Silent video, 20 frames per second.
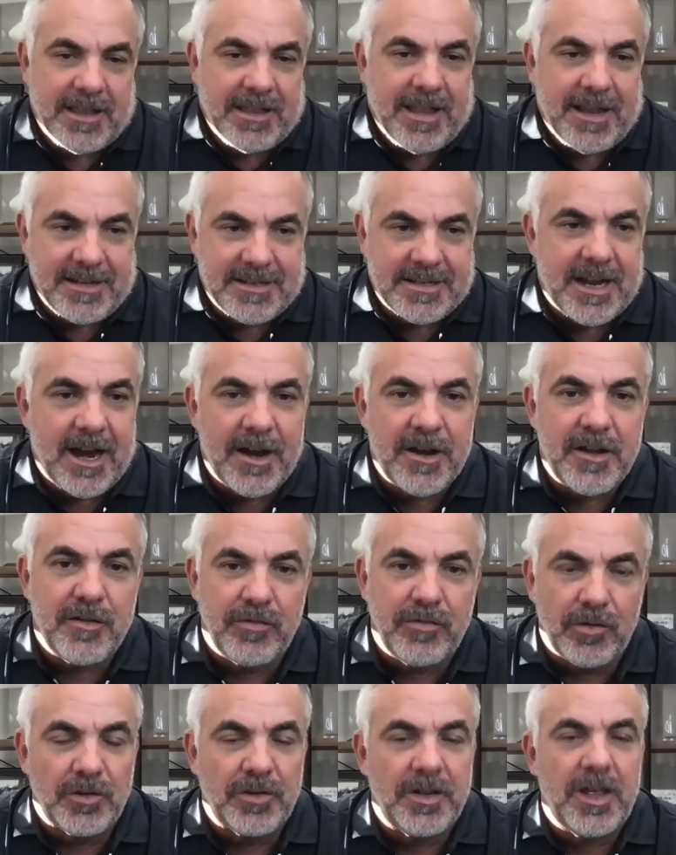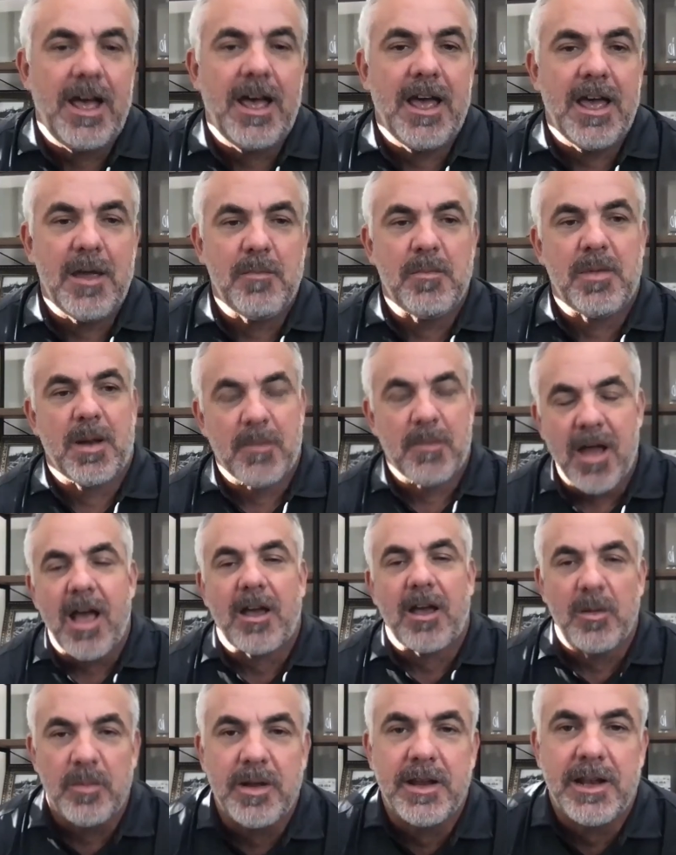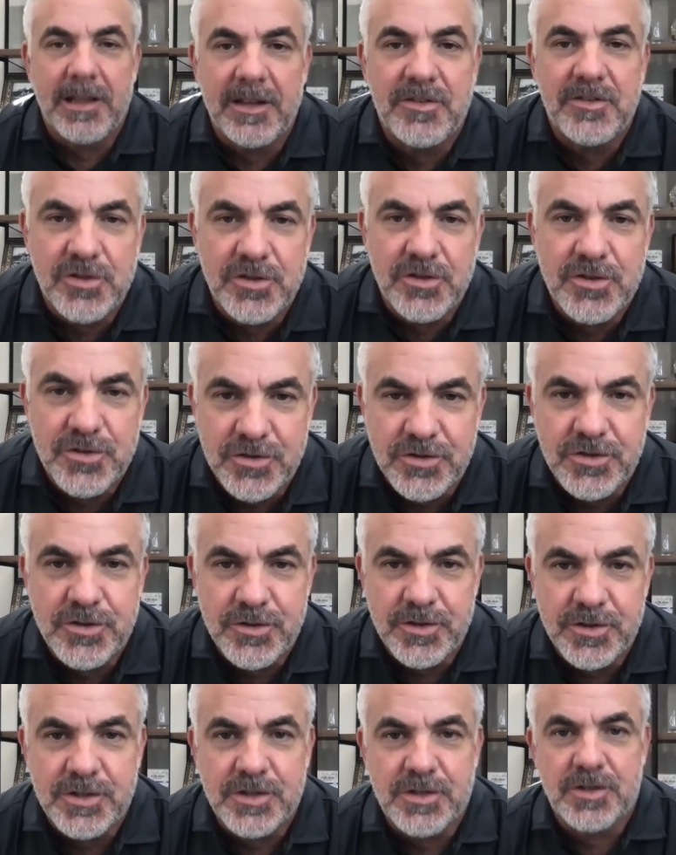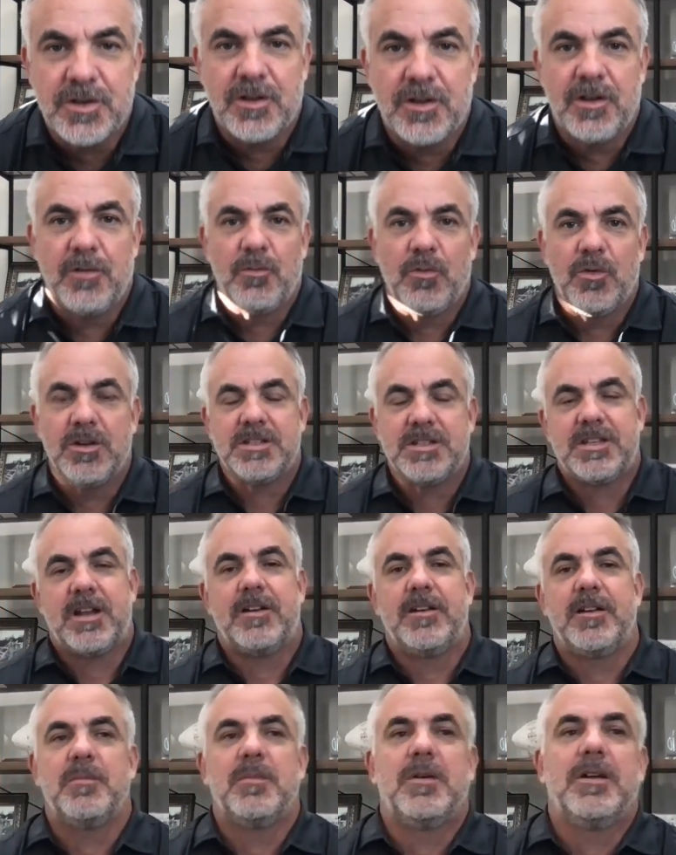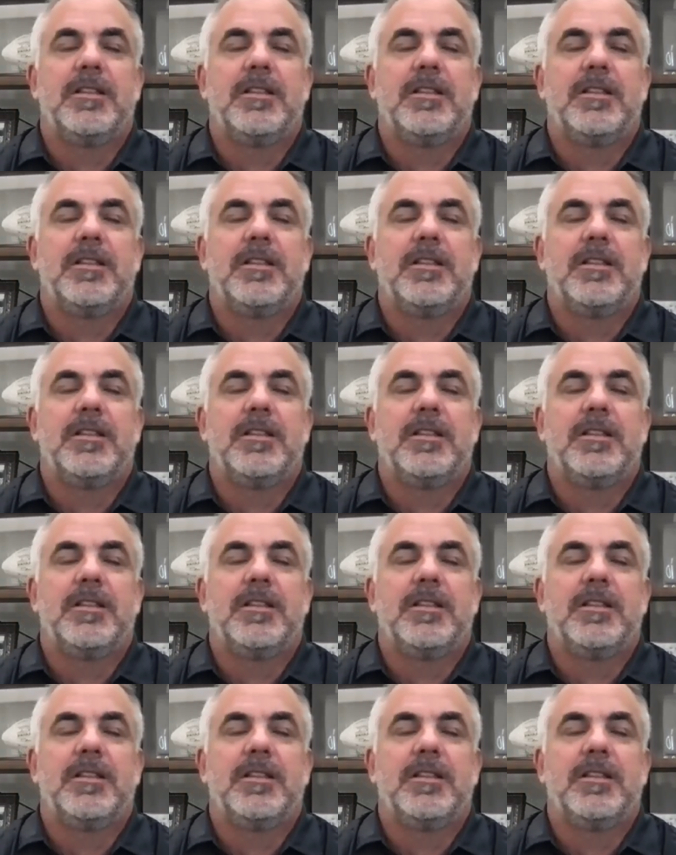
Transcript: like to hire you full-time, but I'm not going to be able to let you just do this on one Saturday.